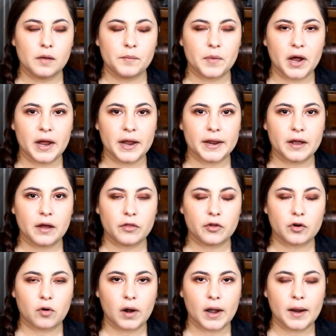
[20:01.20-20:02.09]
my
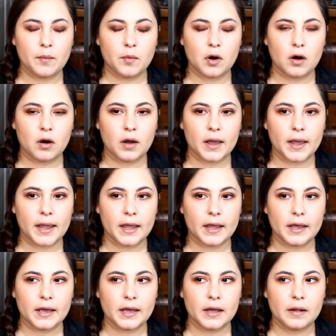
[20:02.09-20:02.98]
other grandma
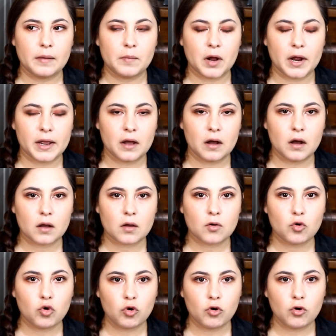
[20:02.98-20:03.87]
and my
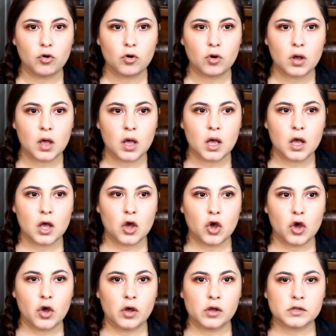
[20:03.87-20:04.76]
uncle
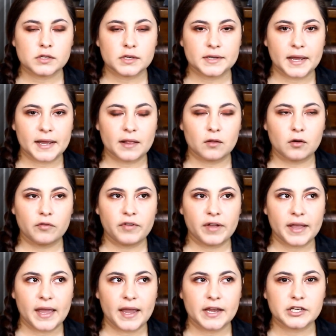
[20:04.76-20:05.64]
to take a little
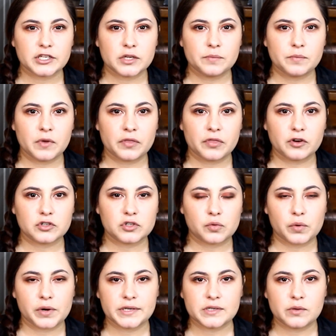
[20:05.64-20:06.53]
vacation, but there's
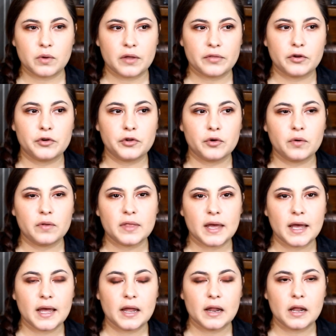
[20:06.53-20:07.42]
a reason why they're doing
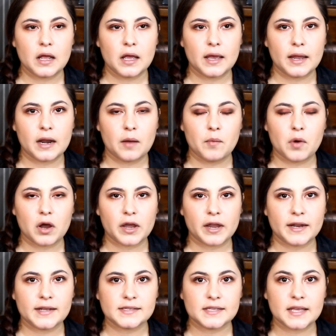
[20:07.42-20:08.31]
that, and I'm not
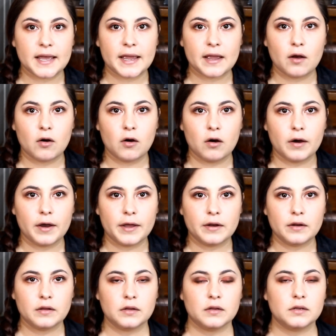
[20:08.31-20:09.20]
gonna say
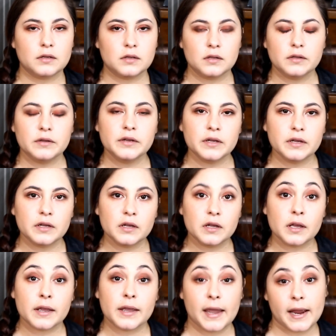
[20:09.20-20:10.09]
on
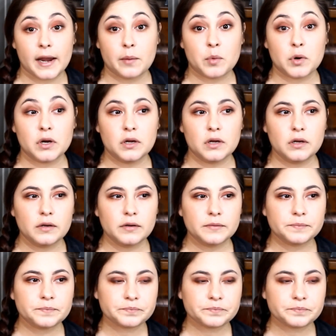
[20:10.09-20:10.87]
camera